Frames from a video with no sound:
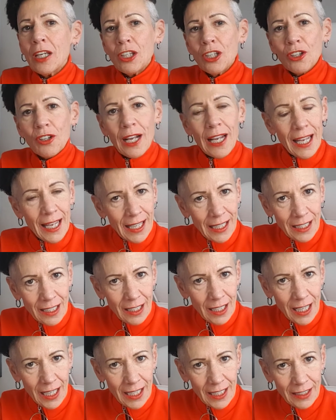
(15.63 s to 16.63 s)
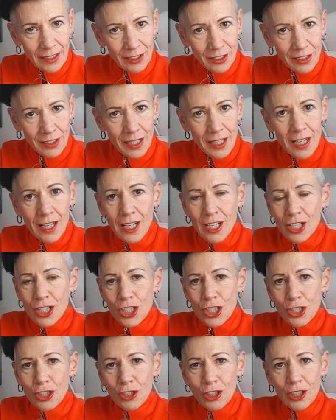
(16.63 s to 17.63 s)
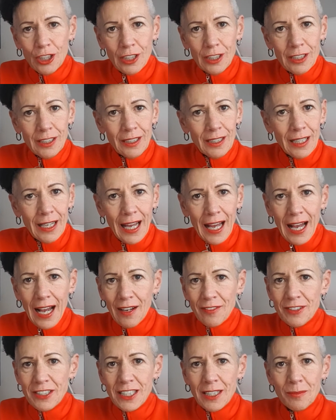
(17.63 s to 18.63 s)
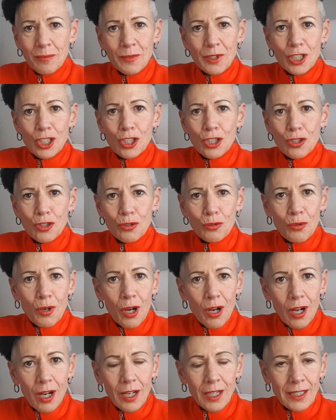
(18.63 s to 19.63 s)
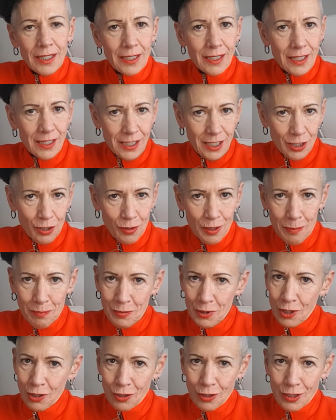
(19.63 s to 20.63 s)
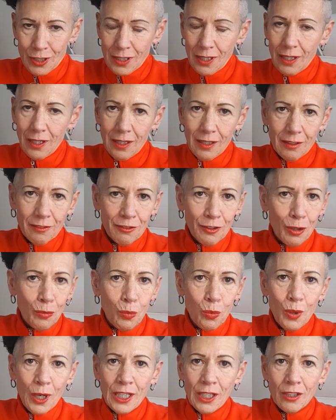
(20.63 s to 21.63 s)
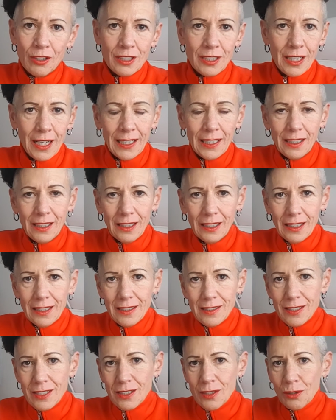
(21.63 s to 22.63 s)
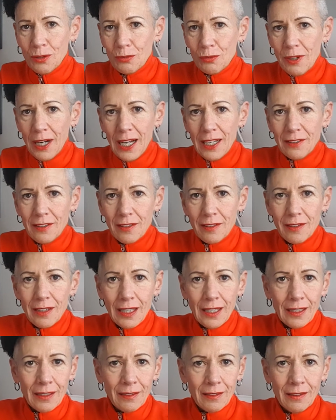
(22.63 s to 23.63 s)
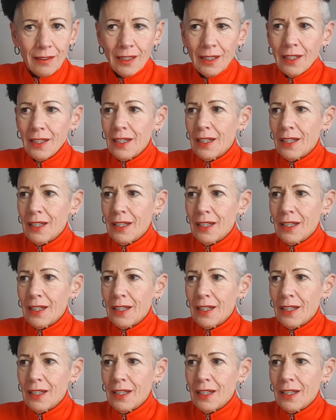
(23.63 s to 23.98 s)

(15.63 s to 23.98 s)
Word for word: your headliner should have some strong descriptors of what your title is. So, rather than